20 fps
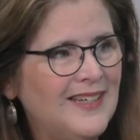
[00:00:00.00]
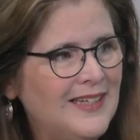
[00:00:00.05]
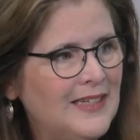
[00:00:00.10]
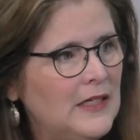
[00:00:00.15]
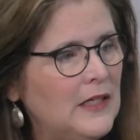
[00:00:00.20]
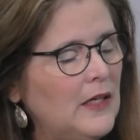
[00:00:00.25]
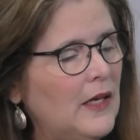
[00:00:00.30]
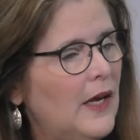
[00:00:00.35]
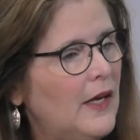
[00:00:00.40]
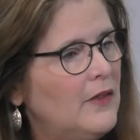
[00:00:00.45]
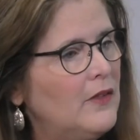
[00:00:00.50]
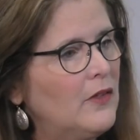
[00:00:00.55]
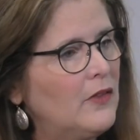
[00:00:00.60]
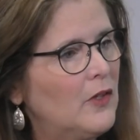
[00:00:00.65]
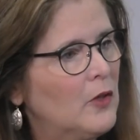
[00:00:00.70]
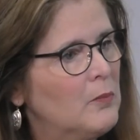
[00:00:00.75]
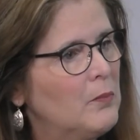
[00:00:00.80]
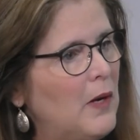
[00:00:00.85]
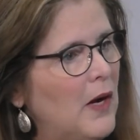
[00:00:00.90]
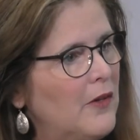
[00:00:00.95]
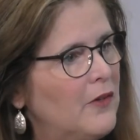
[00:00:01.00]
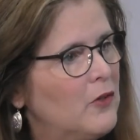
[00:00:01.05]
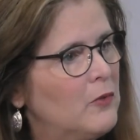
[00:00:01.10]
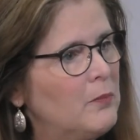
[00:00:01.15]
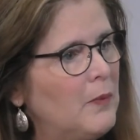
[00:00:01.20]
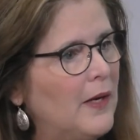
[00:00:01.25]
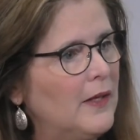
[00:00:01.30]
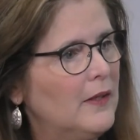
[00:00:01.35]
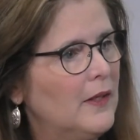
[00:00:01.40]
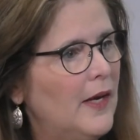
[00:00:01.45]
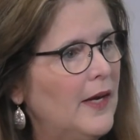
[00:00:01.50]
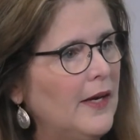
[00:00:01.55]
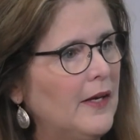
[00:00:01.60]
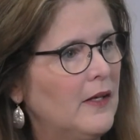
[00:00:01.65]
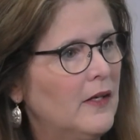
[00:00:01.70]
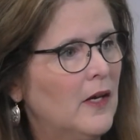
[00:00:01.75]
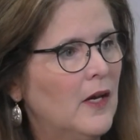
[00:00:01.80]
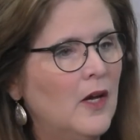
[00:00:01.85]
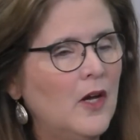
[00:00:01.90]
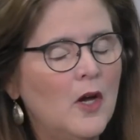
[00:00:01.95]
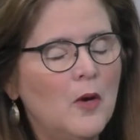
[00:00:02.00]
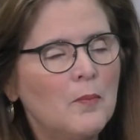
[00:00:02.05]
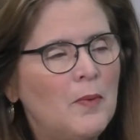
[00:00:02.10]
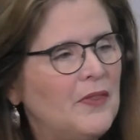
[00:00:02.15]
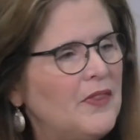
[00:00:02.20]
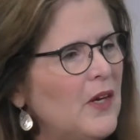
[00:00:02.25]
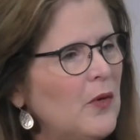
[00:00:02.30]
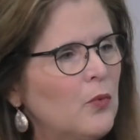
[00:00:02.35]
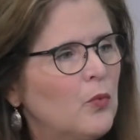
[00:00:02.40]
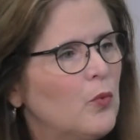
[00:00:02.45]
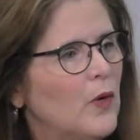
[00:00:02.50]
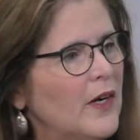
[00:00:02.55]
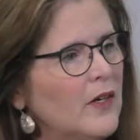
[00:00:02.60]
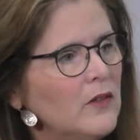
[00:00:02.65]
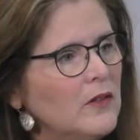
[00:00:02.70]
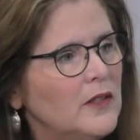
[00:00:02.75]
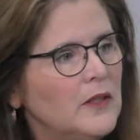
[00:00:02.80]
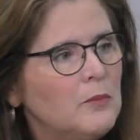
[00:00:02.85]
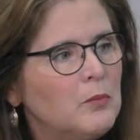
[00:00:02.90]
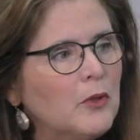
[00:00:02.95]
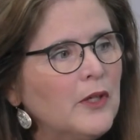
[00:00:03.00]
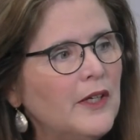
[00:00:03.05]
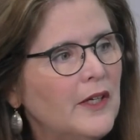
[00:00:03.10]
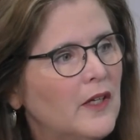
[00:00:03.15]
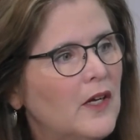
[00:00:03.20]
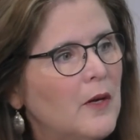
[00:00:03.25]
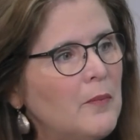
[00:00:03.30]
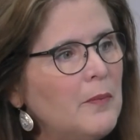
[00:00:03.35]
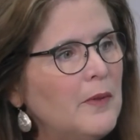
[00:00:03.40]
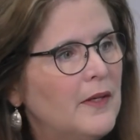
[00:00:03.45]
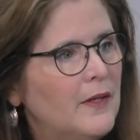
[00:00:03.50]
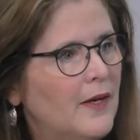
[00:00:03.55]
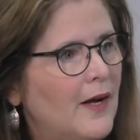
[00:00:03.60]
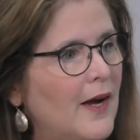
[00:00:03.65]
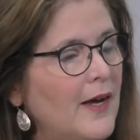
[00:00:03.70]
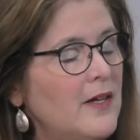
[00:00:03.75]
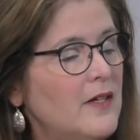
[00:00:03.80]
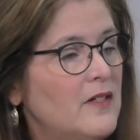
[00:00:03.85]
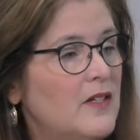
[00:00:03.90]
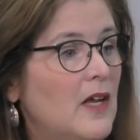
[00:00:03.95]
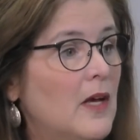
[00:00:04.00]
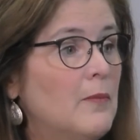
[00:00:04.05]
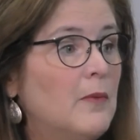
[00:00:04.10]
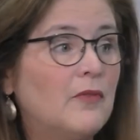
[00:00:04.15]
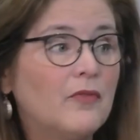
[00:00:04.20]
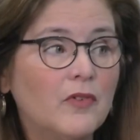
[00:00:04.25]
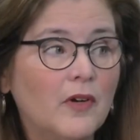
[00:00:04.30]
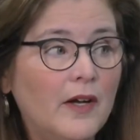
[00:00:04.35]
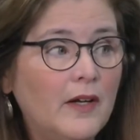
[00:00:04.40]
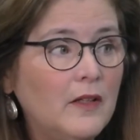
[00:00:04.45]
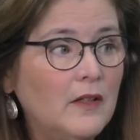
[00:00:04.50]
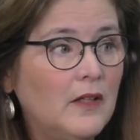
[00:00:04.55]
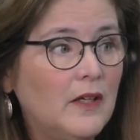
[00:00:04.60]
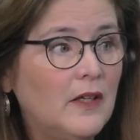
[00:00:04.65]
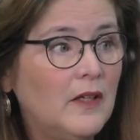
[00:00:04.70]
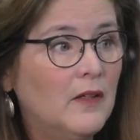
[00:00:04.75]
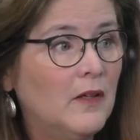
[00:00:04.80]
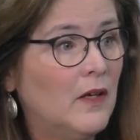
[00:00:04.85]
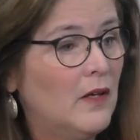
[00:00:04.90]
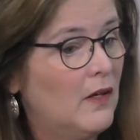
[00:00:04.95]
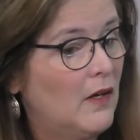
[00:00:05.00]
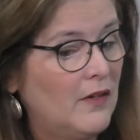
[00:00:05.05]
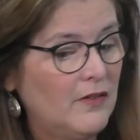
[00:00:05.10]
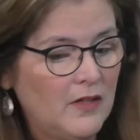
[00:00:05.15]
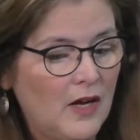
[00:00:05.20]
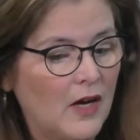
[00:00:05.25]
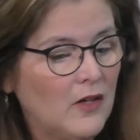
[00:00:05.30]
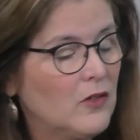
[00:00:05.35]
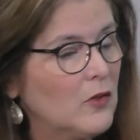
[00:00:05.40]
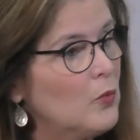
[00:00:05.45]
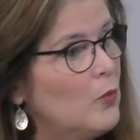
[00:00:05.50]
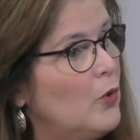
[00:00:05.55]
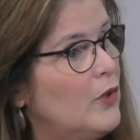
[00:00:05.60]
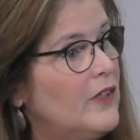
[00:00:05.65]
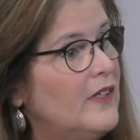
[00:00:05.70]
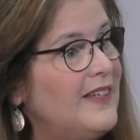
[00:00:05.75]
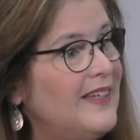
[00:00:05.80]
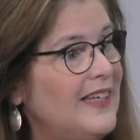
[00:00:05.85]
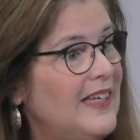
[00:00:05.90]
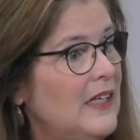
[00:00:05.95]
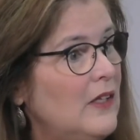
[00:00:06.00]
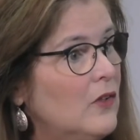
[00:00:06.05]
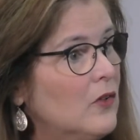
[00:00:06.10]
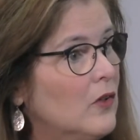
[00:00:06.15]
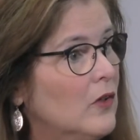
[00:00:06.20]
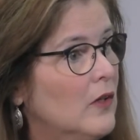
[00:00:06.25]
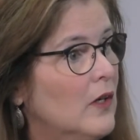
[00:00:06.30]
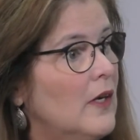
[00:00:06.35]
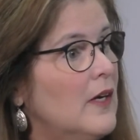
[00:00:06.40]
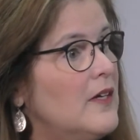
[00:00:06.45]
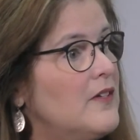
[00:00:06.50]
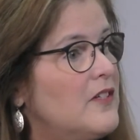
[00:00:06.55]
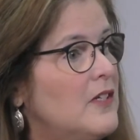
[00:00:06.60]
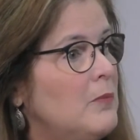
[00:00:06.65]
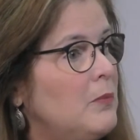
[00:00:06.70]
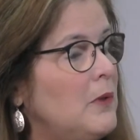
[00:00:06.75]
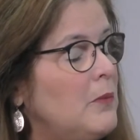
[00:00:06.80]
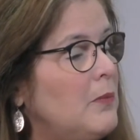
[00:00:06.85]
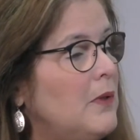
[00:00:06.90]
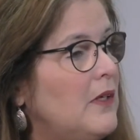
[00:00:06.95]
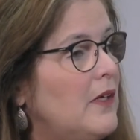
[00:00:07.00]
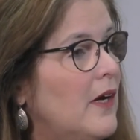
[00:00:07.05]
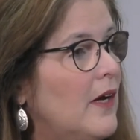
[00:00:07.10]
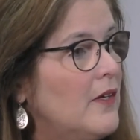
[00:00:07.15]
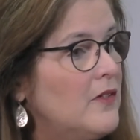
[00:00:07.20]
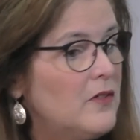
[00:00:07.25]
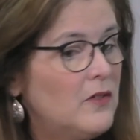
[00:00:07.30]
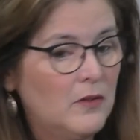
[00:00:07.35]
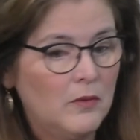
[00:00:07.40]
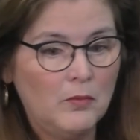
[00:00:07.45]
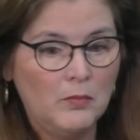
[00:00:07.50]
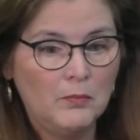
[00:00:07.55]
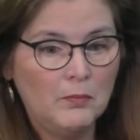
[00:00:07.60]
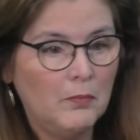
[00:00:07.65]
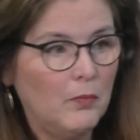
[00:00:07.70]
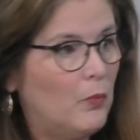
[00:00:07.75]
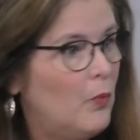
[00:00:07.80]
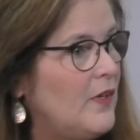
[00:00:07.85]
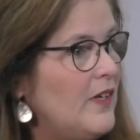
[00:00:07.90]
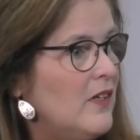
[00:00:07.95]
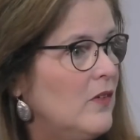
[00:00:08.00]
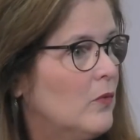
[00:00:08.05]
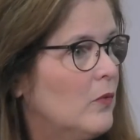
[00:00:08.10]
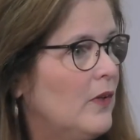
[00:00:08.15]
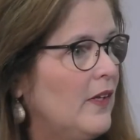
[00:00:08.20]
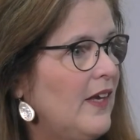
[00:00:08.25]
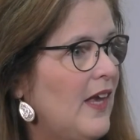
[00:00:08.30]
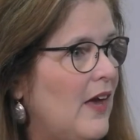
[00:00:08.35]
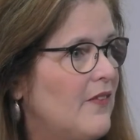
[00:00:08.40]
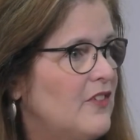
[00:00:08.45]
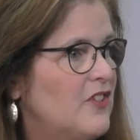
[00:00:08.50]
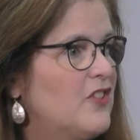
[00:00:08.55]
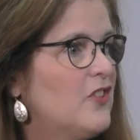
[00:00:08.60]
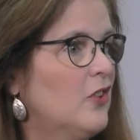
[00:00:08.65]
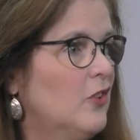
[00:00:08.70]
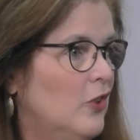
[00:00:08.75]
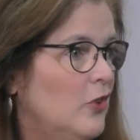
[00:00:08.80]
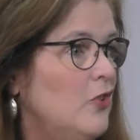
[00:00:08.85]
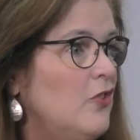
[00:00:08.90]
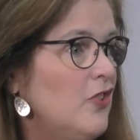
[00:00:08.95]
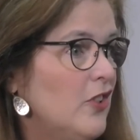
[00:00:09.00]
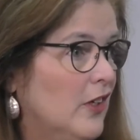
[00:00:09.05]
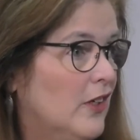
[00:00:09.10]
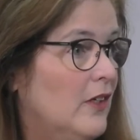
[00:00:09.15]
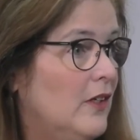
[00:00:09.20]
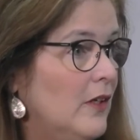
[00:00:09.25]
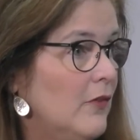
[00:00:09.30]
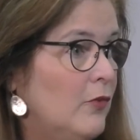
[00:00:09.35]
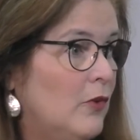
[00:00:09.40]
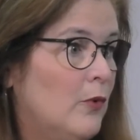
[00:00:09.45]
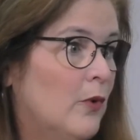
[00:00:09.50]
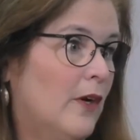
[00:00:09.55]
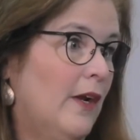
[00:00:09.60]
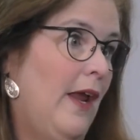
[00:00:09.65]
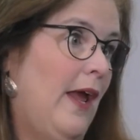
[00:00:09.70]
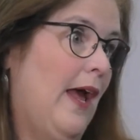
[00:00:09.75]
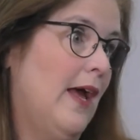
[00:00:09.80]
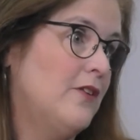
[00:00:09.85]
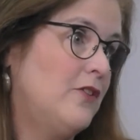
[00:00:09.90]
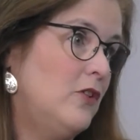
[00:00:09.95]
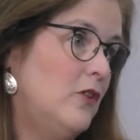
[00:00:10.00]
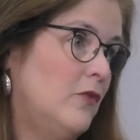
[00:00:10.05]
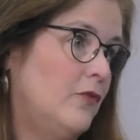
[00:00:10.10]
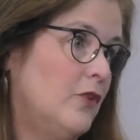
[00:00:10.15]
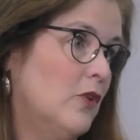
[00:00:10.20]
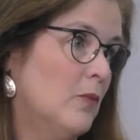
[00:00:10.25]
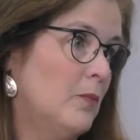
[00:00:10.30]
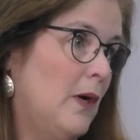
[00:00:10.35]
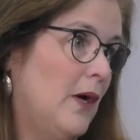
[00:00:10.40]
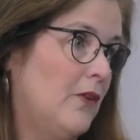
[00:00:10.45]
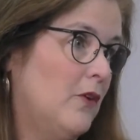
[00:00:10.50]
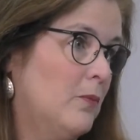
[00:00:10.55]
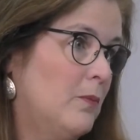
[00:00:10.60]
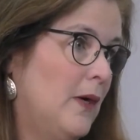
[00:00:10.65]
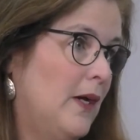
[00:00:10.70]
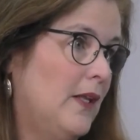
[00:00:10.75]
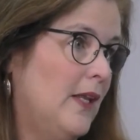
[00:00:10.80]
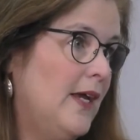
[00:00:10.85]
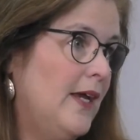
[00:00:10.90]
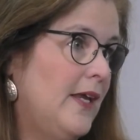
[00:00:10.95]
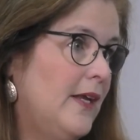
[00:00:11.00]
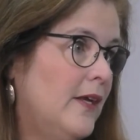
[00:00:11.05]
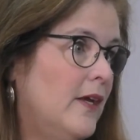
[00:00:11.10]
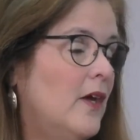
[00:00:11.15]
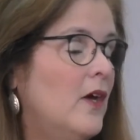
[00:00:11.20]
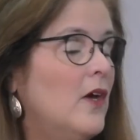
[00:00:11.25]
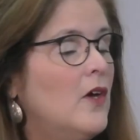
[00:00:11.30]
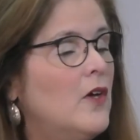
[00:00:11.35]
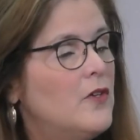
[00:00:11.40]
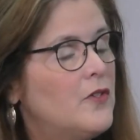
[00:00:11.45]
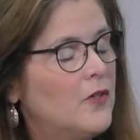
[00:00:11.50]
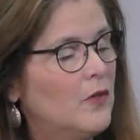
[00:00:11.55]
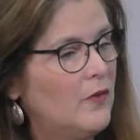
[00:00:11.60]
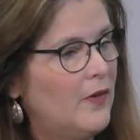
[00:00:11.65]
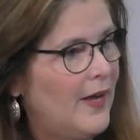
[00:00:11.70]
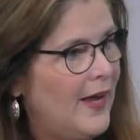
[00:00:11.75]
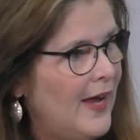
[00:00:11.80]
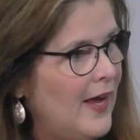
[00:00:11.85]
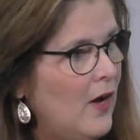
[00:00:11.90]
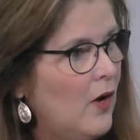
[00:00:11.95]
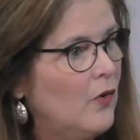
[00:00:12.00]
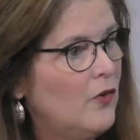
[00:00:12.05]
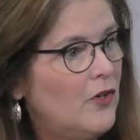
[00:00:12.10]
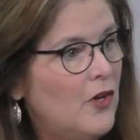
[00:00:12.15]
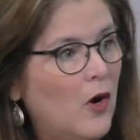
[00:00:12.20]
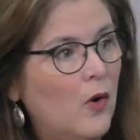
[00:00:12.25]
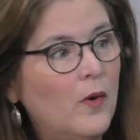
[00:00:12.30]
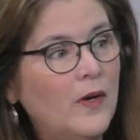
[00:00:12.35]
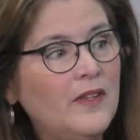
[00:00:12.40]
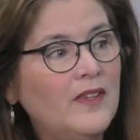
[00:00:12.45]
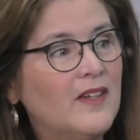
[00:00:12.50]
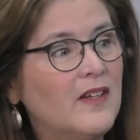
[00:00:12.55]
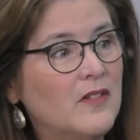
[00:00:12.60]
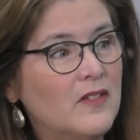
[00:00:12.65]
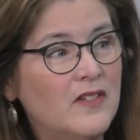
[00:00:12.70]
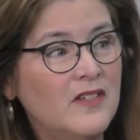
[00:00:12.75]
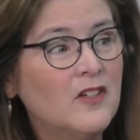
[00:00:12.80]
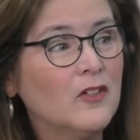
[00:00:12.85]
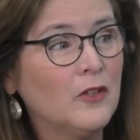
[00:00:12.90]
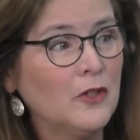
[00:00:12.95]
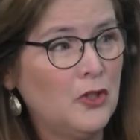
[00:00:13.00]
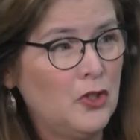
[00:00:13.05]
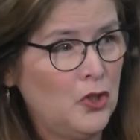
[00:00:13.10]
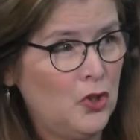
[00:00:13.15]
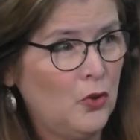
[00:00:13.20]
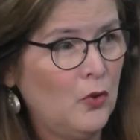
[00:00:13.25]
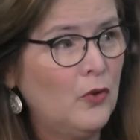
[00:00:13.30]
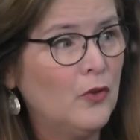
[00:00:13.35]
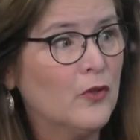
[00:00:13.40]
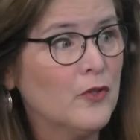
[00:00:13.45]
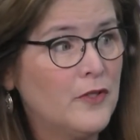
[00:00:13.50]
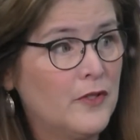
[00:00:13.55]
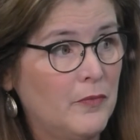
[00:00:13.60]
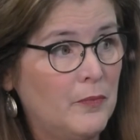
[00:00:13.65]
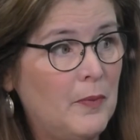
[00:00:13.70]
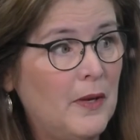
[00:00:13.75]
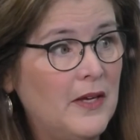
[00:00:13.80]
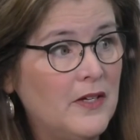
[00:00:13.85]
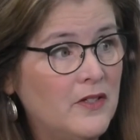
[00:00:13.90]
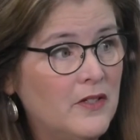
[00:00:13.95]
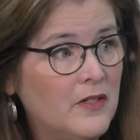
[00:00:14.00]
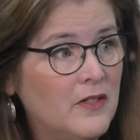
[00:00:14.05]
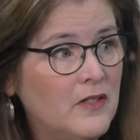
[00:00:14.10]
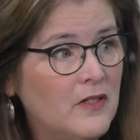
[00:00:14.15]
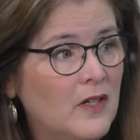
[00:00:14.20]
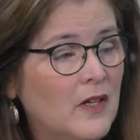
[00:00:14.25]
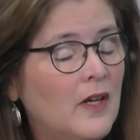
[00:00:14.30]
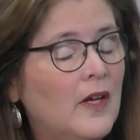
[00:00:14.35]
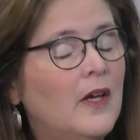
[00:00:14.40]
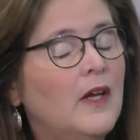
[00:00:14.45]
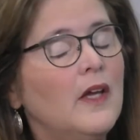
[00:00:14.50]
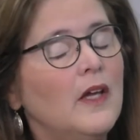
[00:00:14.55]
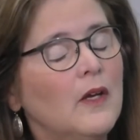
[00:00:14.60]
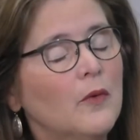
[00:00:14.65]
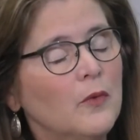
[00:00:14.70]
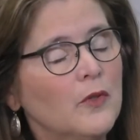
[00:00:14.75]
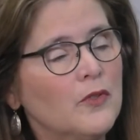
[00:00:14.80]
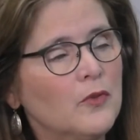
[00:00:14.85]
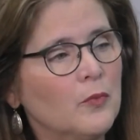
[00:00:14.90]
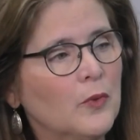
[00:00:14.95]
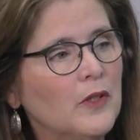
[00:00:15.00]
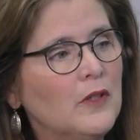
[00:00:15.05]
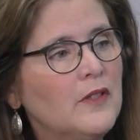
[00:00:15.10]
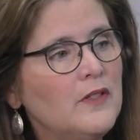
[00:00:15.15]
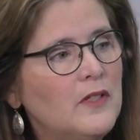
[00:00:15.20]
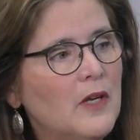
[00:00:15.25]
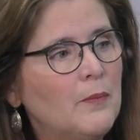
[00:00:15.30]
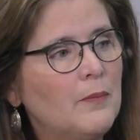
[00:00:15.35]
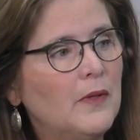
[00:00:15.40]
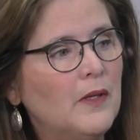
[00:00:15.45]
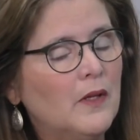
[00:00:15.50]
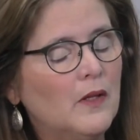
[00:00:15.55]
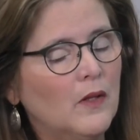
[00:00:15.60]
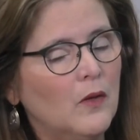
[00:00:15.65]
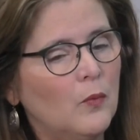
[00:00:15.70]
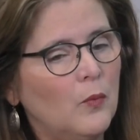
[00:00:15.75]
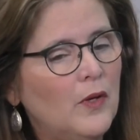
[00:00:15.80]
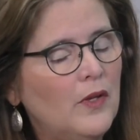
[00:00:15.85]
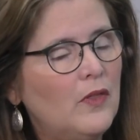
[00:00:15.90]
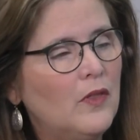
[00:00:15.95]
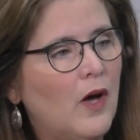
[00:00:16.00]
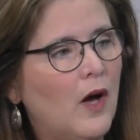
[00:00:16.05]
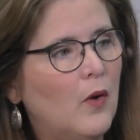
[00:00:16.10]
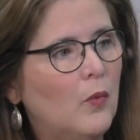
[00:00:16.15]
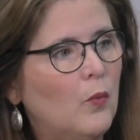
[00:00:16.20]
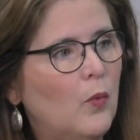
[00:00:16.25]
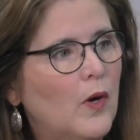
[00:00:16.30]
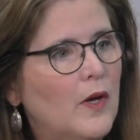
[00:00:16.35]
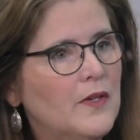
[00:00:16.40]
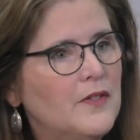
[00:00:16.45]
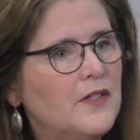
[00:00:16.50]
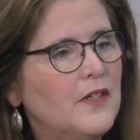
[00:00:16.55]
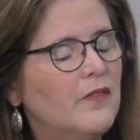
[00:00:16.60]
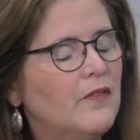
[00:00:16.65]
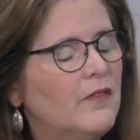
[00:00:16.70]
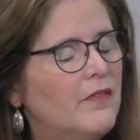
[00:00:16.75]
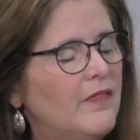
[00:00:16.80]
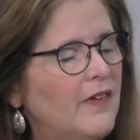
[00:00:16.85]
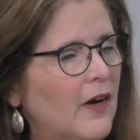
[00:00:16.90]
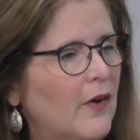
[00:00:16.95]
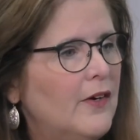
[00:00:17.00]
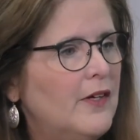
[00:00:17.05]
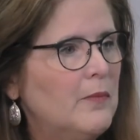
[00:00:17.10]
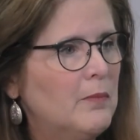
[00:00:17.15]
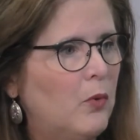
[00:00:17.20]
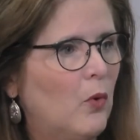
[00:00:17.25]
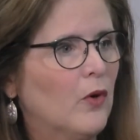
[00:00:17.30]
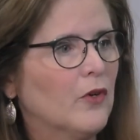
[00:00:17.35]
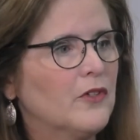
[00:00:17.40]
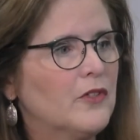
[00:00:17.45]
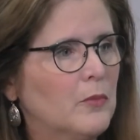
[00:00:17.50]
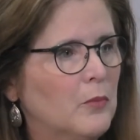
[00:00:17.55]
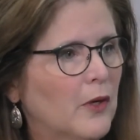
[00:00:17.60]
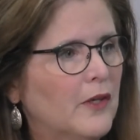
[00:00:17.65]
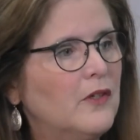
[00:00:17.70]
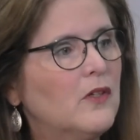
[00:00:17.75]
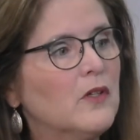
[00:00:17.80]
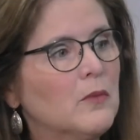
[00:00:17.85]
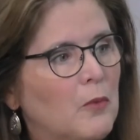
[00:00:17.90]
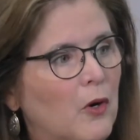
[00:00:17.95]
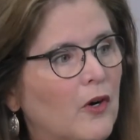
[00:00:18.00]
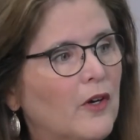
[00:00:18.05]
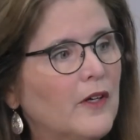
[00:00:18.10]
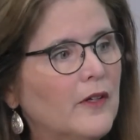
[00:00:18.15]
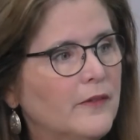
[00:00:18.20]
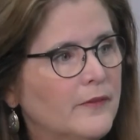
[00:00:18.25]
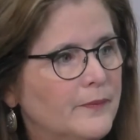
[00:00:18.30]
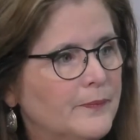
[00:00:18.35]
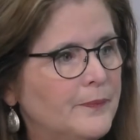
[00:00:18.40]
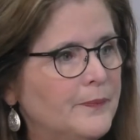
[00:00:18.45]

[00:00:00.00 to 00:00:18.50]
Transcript: indicate that they're bothered by light, but they rarely bring it up in an eye exam, and frankly, a doctor wouldn't either, simply because we didn't really have a solution if we were going to ask you if you're bothered by light. So now, knowing that it's nearly 2/3 of patients, it was really something that we thought was very important to bring to the market.